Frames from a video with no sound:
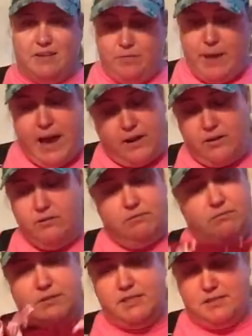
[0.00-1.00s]
of pattern,
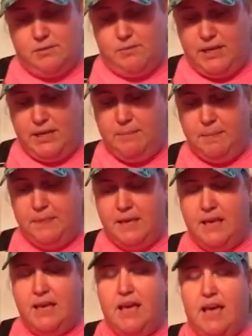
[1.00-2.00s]
at least to me.
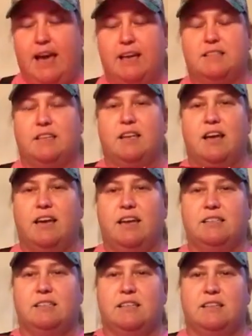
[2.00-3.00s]
It has a
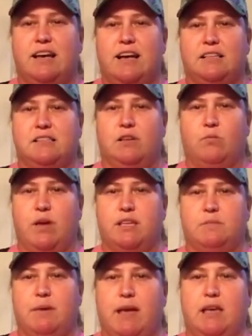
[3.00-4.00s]
nice elastic
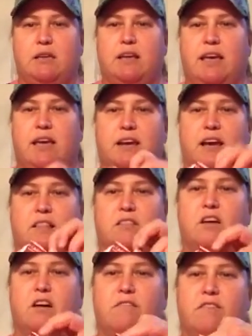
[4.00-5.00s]
waistband, and I
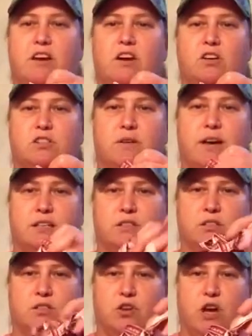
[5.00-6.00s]
love that it also has
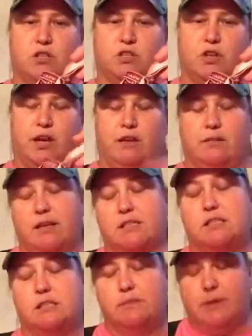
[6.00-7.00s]
the drawstring,
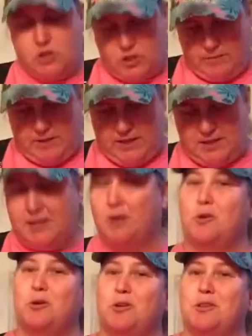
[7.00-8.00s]
especially because I
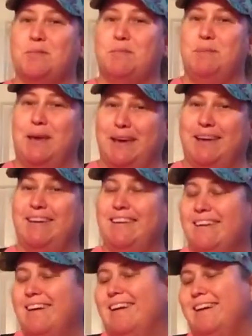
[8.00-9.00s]
ordered them big,
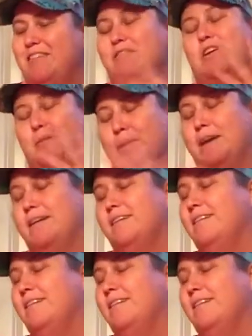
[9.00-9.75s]
very big,